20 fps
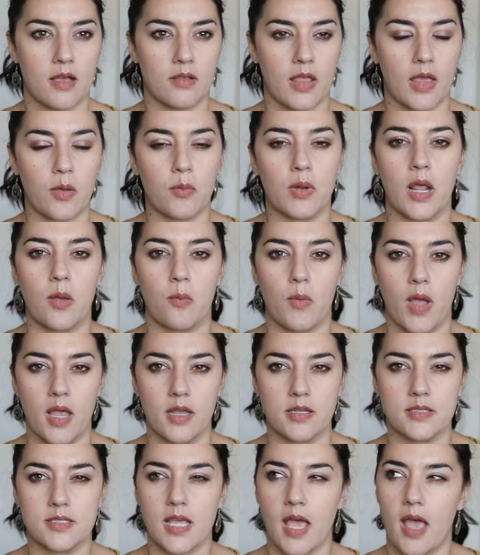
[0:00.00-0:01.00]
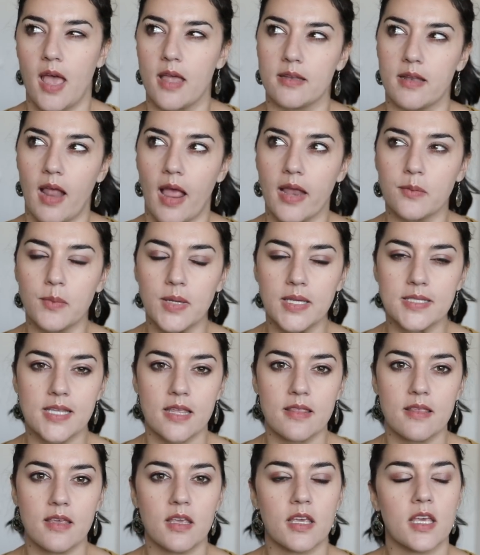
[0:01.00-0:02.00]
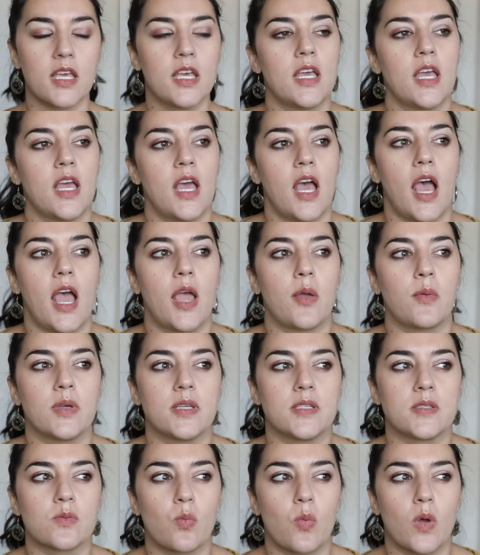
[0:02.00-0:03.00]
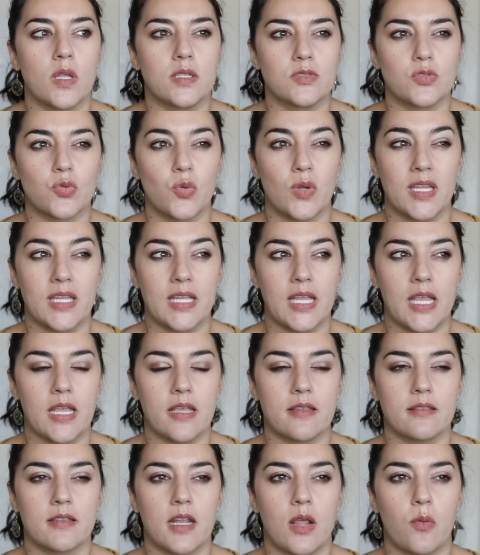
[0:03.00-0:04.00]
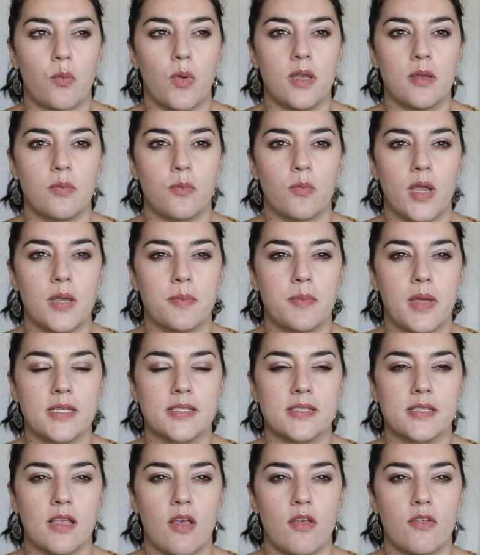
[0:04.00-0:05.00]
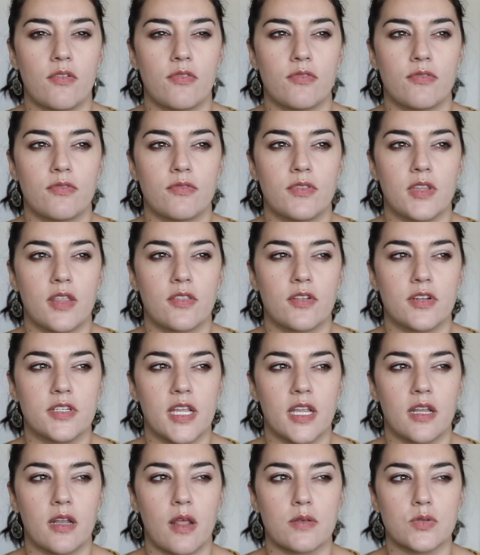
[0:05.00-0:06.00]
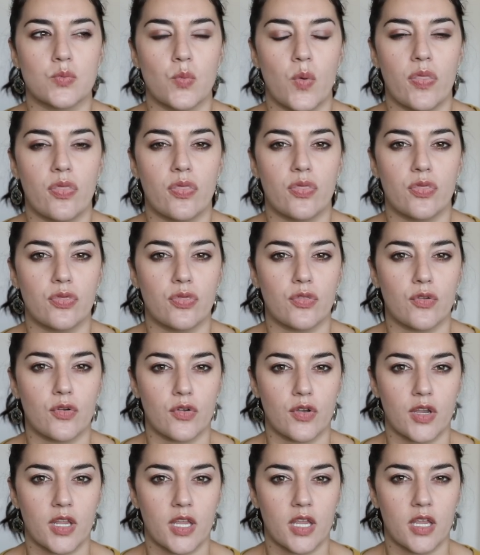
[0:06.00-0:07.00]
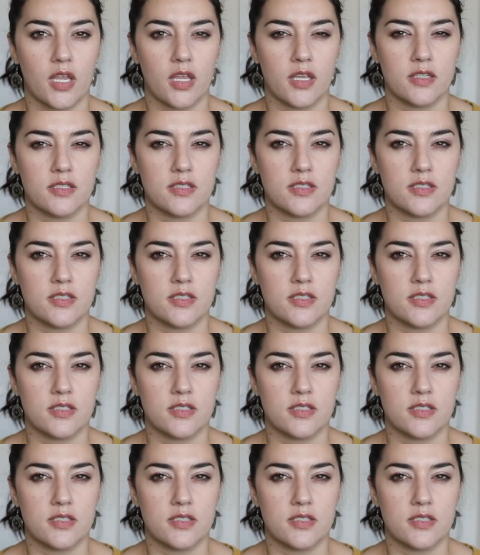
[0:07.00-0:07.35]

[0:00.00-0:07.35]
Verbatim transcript: like when I went at nine weeks, I think, I was 128. And then I went, weighed myself the other day and I was 130.